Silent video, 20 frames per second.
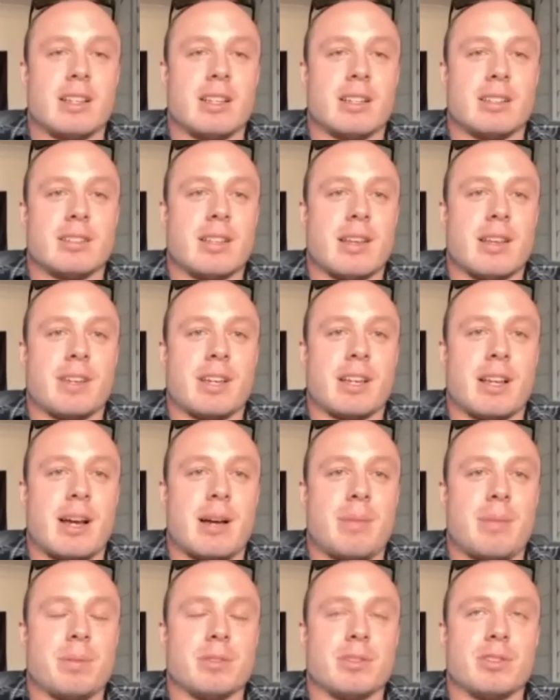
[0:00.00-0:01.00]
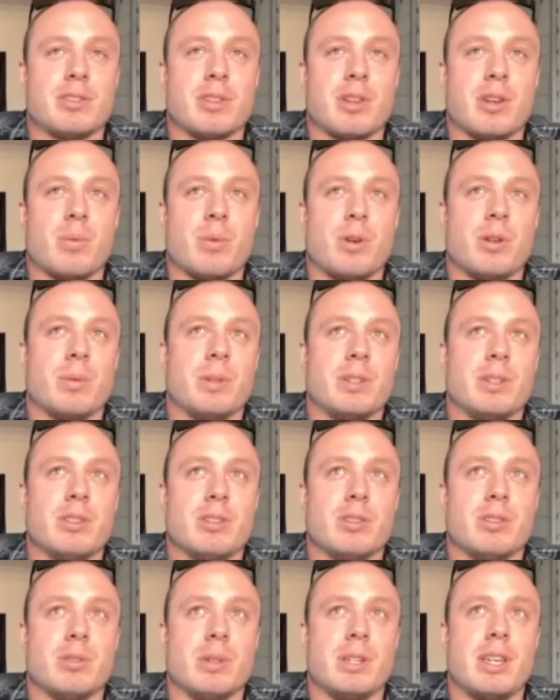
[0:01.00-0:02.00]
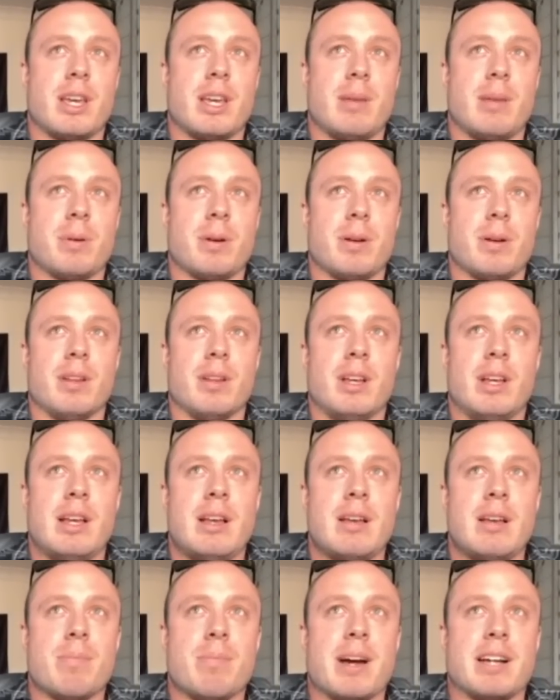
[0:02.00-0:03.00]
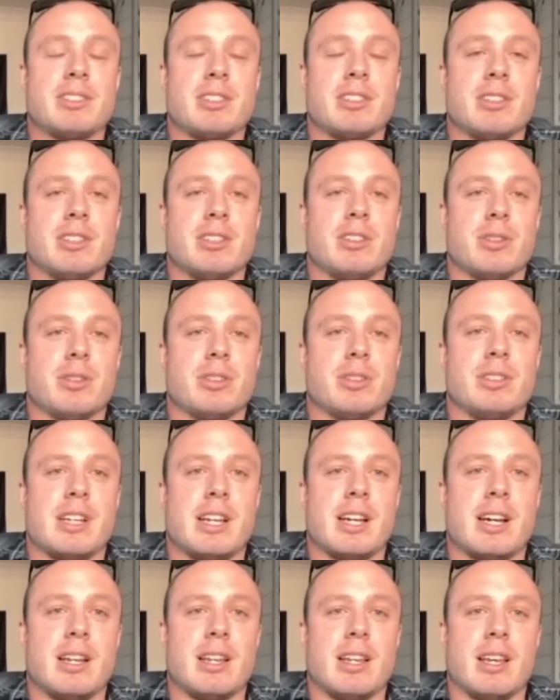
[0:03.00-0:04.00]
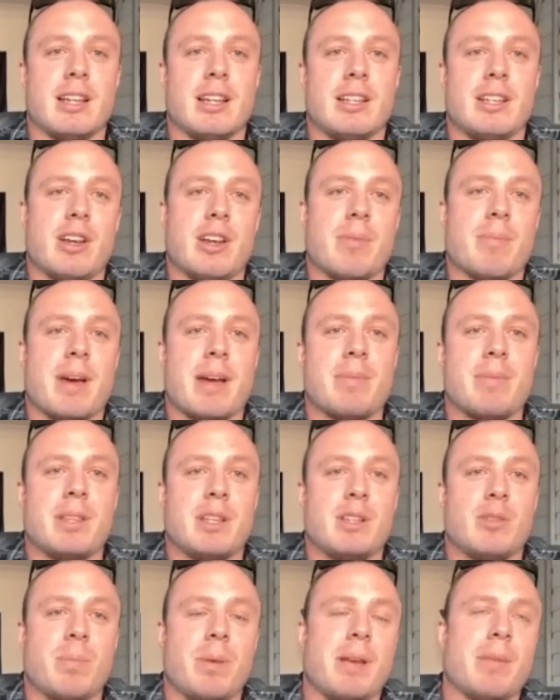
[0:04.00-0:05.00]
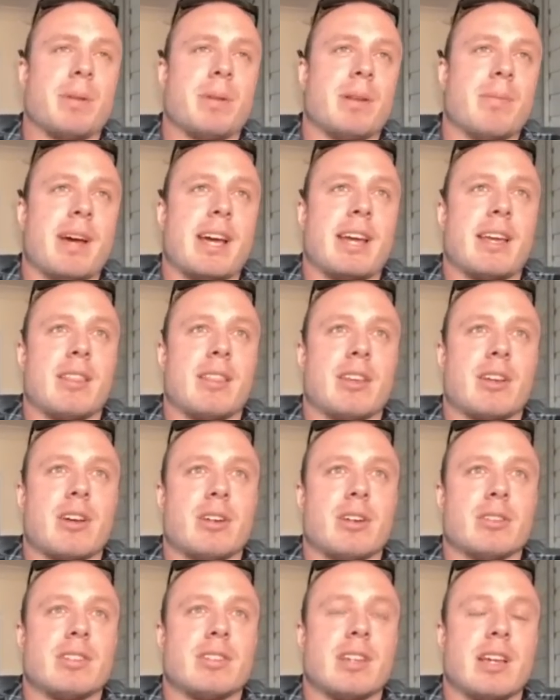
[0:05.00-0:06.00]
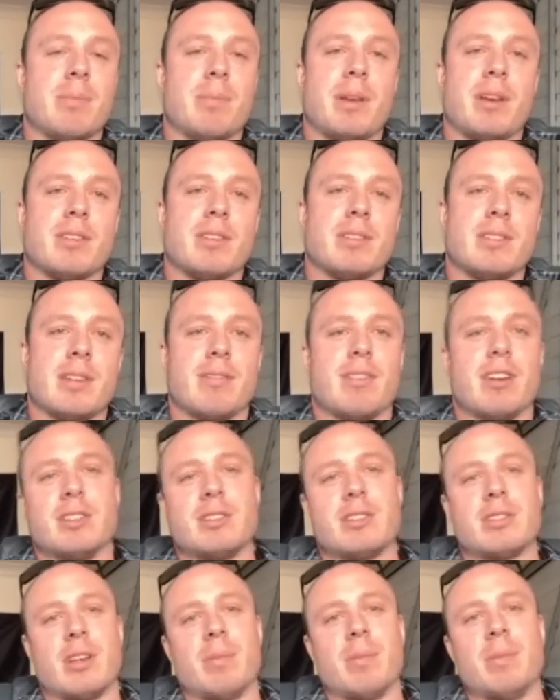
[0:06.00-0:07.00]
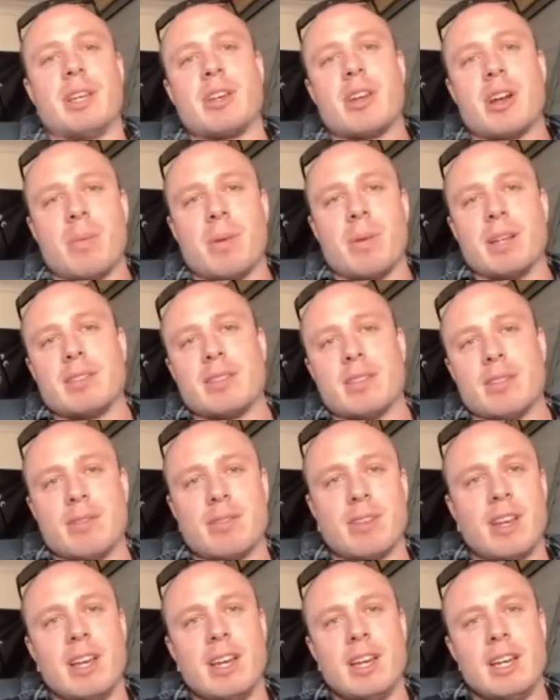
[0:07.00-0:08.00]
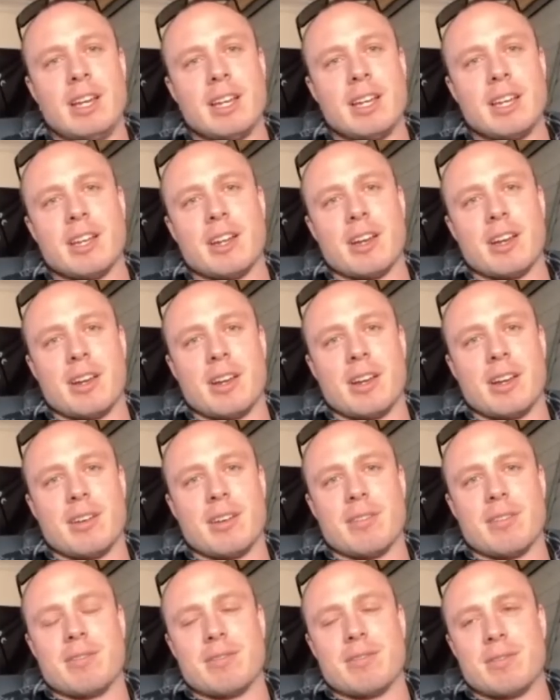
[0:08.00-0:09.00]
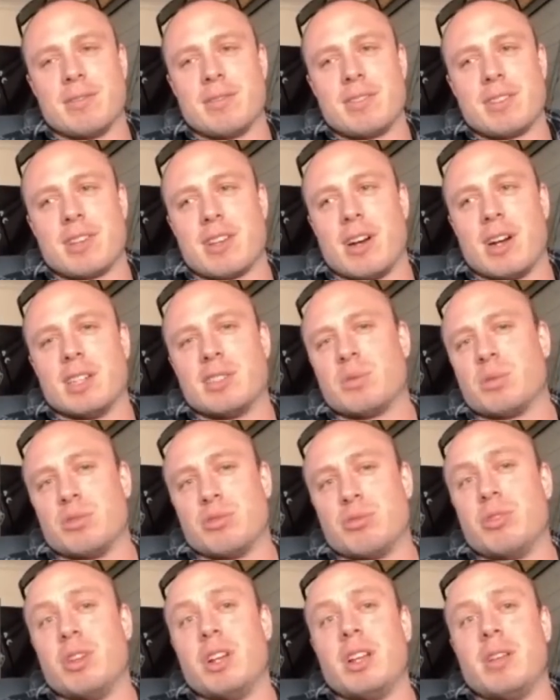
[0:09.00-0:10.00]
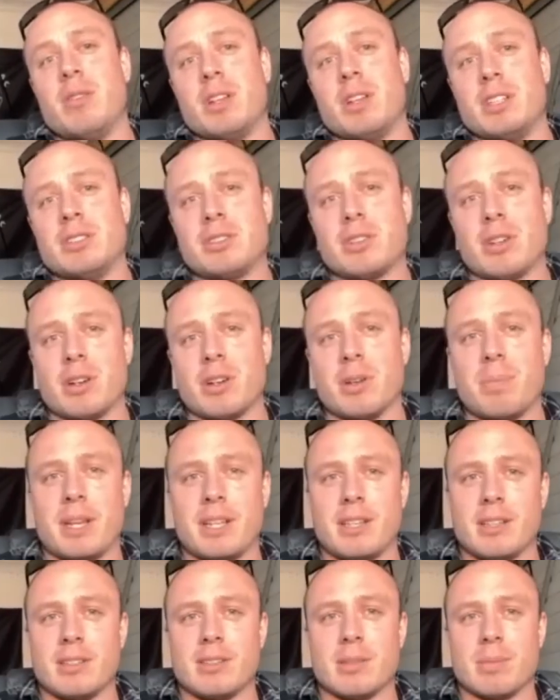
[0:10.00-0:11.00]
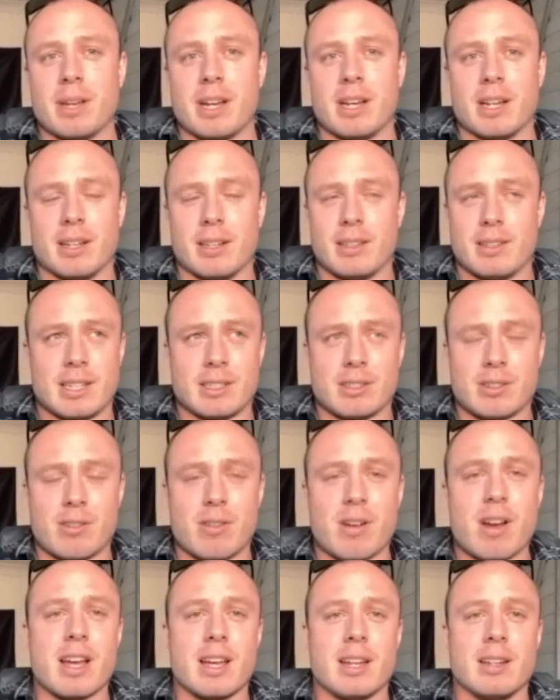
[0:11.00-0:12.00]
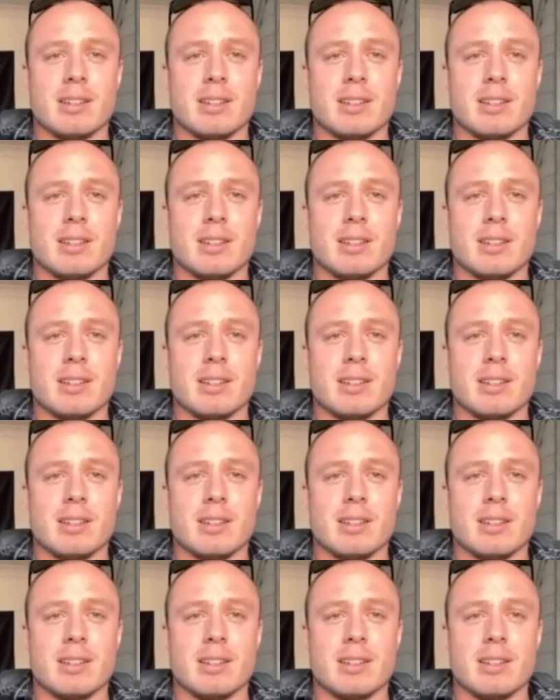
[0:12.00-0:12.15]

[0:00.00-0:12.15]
It's never going to happen. So what do? Do we keep on bashing the door down? And, you know, maybe these people are making the content because they've got so many comments of, you know, of guys with really, really strong opinions about it. And that's great.